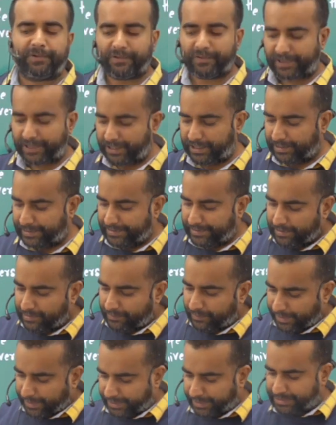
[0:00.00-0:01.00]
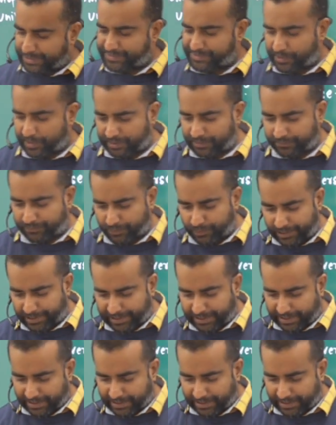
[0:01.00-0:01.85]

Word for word: Okay, but it is not fully